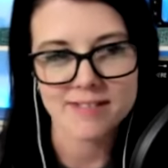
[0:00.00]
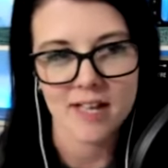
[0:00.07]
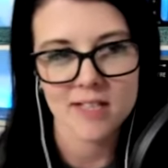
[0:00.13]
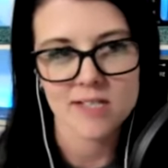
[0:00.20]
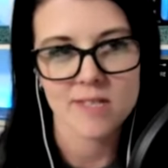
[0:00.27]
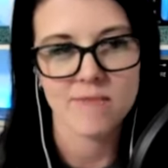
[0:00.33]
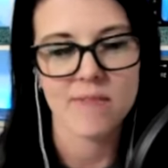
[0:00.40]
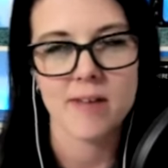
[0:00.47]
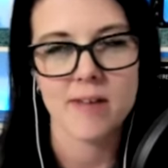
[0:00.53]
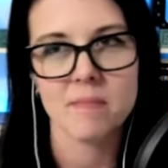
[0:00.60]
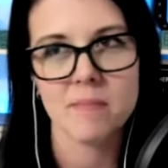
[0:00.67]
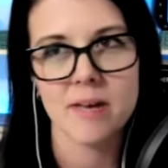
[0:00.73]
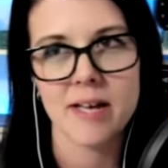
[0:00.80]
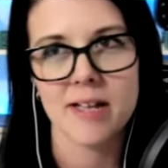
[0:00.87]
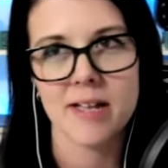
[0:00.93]
lots of them,
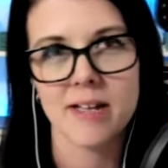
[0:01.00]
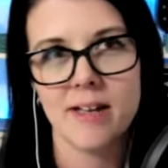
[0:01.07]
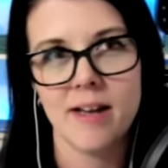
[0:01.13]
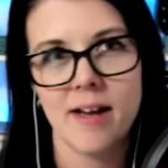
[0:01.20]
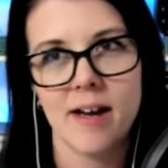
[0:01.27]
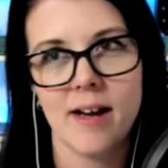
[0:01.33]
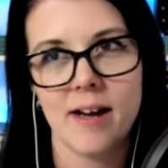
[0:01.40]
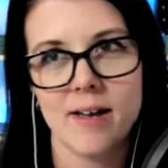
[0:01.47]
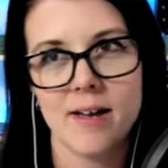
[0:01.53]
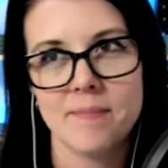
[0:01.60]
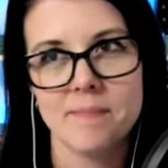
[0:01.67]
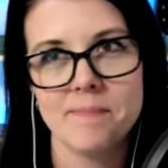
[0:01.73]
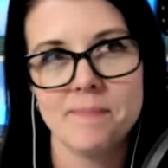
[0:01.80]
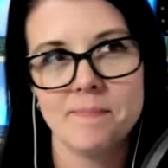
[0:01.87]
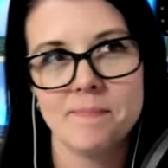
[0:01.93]
but
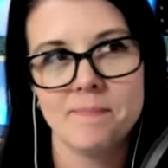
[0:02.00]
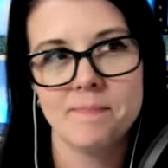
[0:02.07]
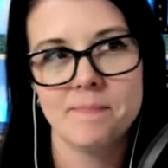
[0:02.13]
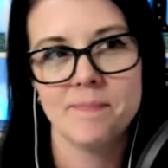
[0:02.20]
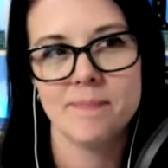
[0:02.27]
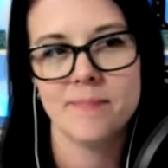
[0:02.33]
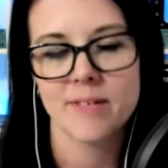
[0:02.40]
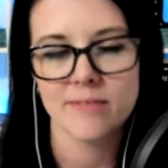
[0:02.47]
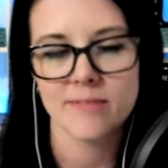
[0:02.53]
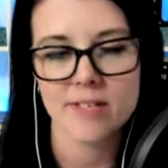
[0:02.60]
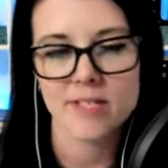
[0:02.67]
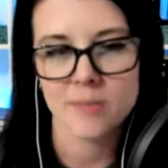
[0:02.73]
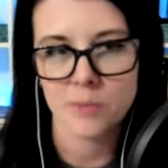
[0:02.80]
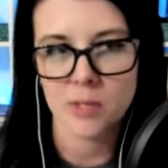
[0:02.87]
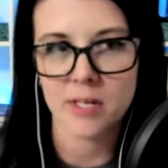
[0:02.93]
um definitely
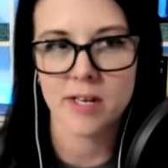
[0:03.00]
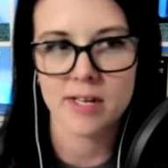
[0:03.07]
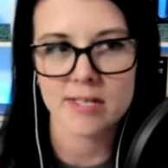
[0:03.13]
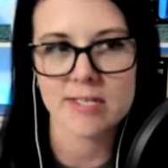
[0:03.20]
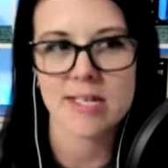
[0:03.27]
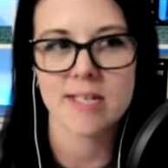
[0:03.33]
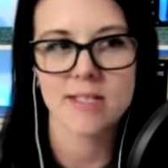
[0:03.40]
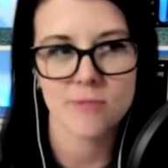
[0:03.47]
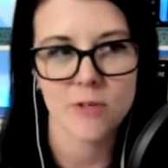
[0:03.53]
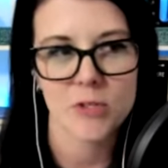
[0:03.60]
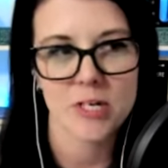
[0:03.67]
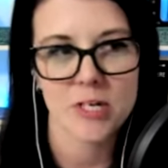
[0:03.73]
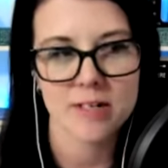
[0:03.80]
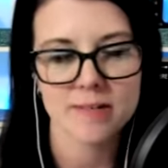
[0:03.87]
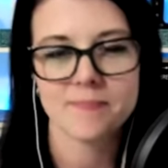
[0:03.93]
some really good insights for sure.